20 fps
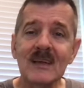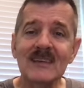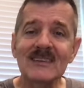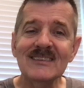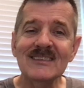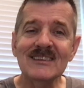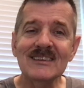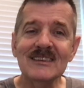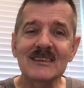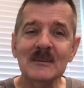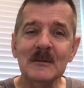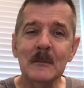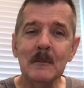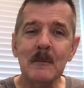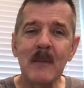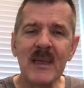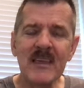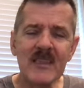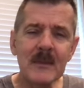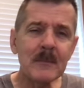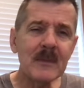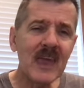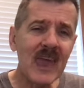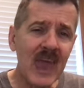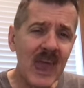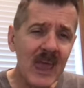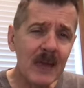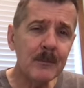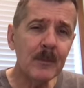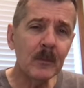to make them
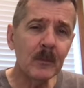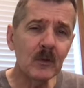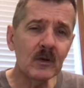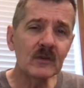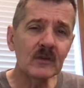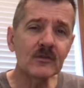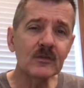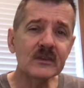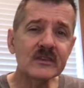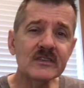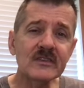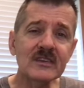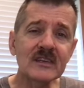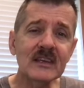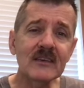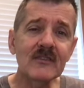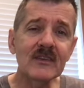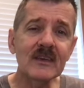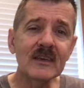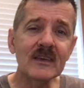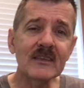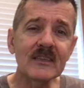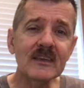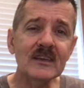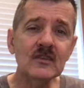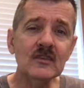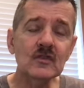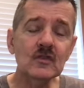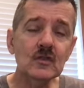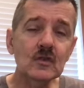capable of receiving
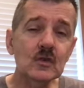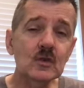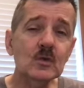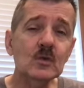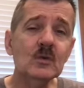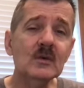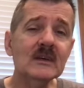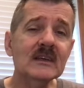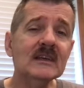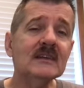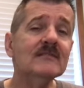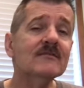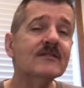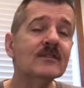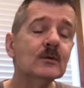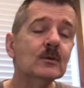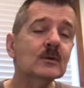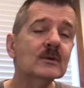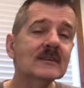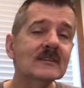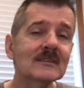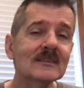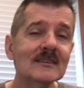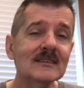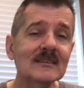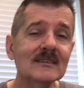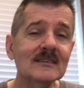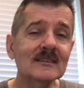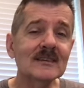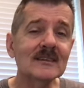these new
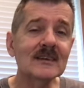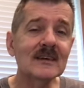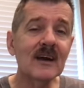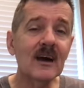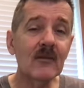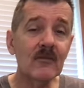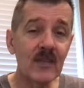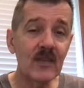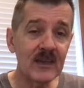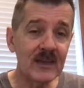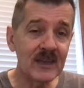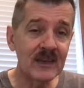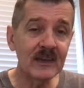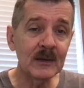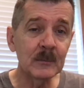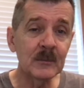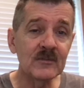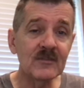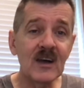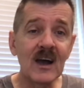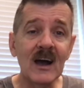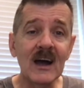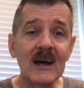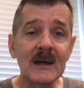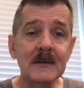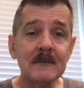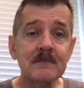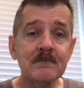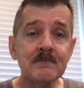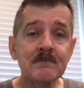influences of the kingdom of
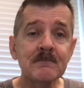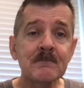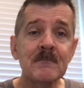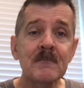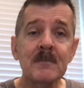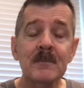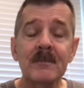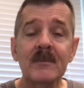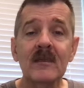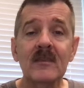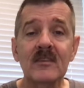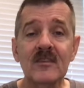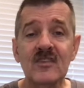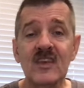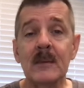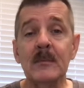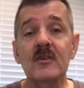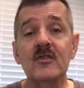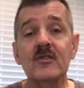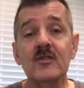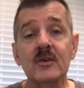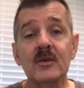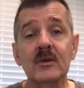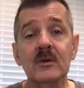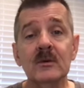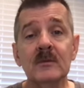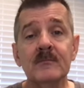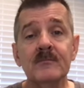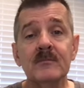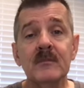God. The same is
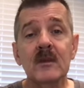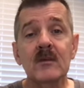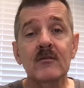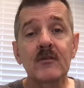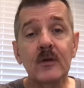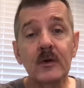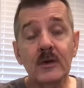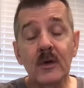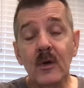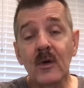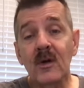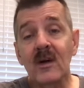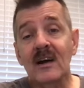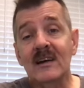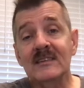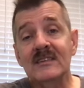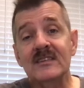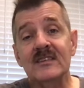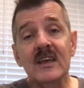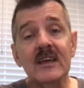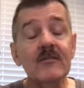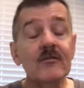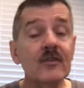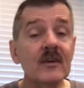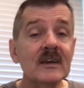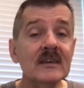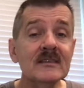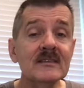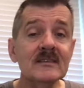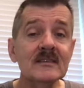true for your unsaved
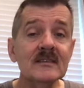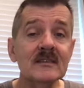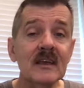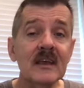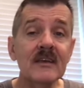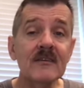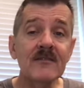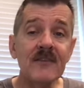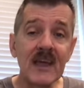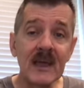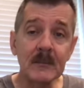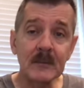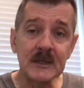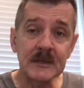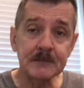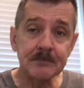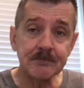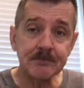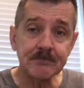friends and family.